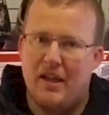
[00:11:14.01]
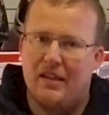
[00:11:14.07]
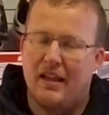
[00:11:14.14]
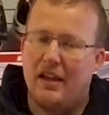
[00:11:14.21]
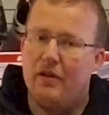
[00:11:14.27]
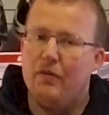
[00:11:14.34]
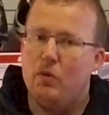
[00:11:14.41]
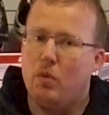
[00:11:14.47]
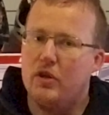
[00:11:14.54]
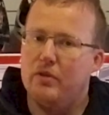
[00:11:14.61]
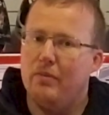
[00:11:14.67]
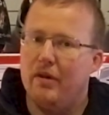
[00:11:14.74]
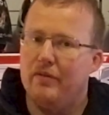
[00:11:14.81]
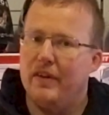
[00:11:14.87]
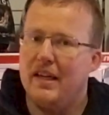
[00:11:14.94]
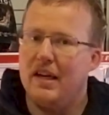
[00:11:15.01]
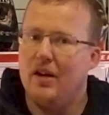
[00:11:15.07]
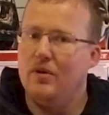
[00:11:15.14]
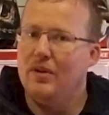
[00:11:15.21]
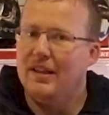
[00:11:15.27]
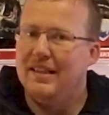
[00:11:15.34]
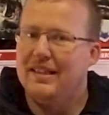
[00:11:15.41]
Thank you for watching my
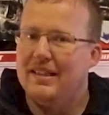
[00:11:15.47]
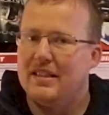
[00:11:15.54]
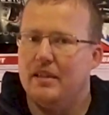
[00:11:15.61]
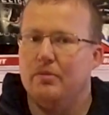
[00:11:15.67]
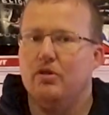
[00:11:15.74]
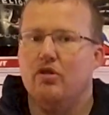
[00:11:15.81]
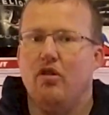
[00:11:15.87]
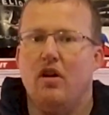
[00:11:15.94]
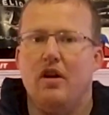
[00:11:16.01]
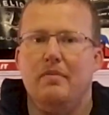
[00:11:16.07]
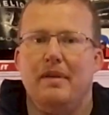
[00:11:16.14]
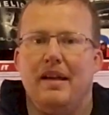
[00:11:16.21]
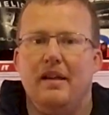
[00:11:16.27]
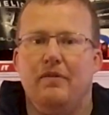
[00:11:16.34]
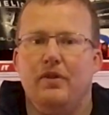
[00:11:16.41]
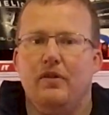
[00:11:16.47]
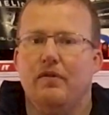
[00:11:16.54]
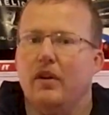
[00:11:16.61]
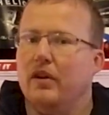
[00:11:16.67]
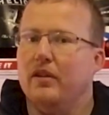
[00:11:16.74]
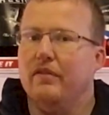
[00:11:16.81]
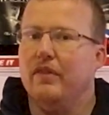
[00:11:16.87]
video. Subscribe if you've
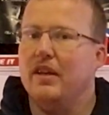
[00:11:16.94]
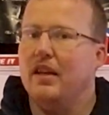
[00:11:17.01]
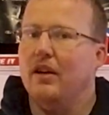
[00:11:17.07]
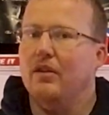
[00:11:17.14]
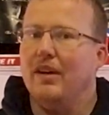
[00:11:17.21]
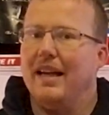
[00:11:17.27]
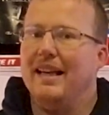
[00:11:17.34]
liked the video